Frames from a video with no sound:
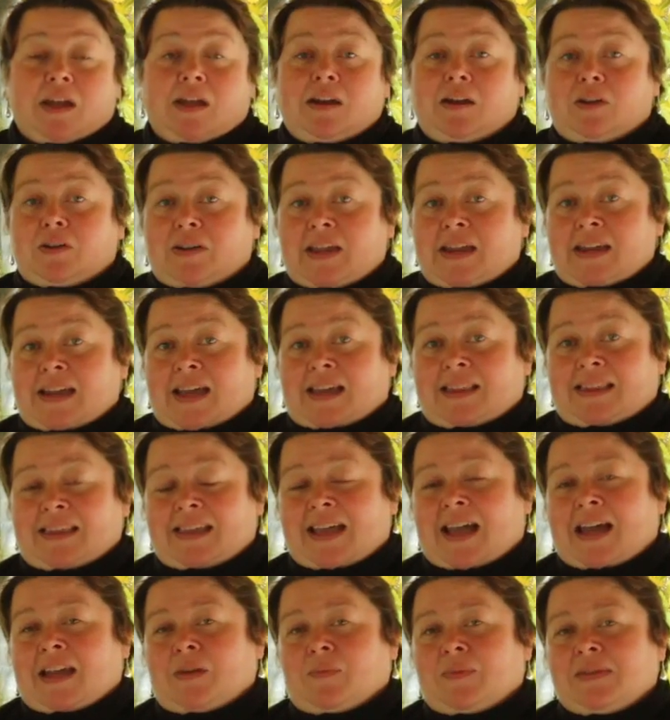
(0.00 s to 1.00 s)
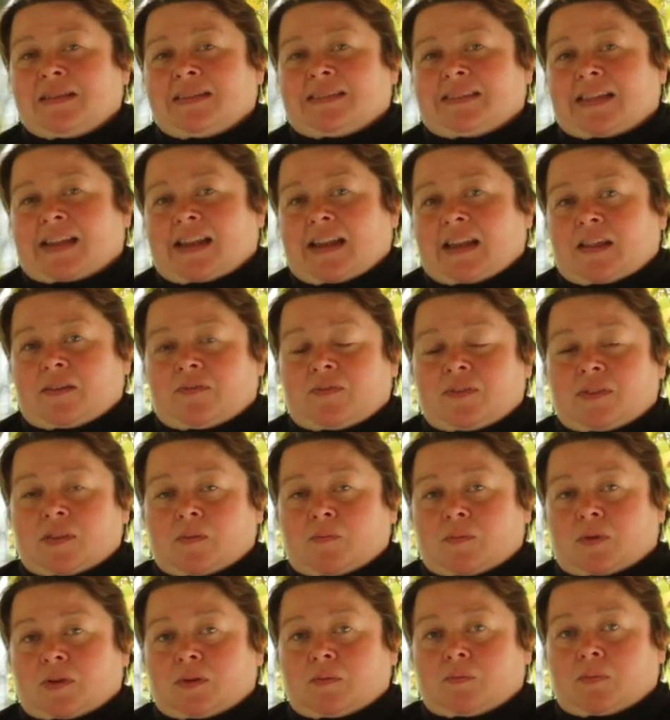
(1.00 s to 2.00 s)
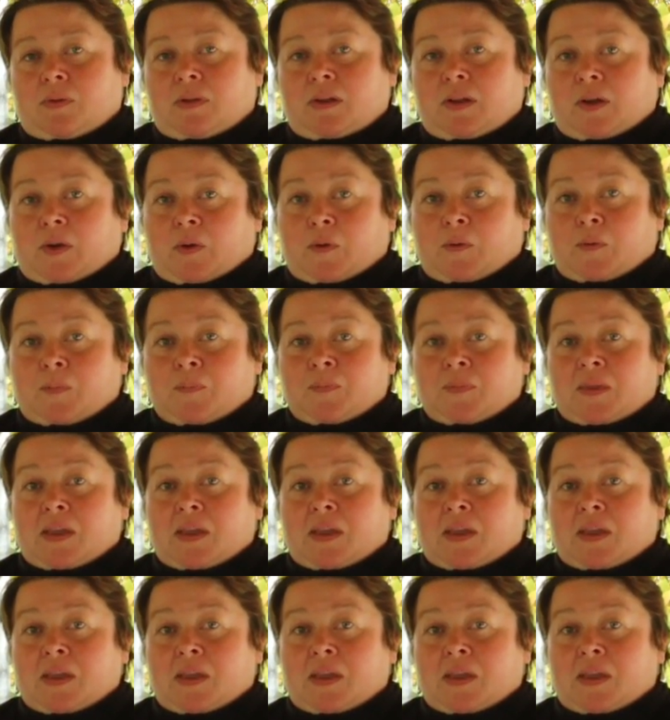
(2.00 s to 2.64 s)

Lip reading: looking at the animals that live in the mud below.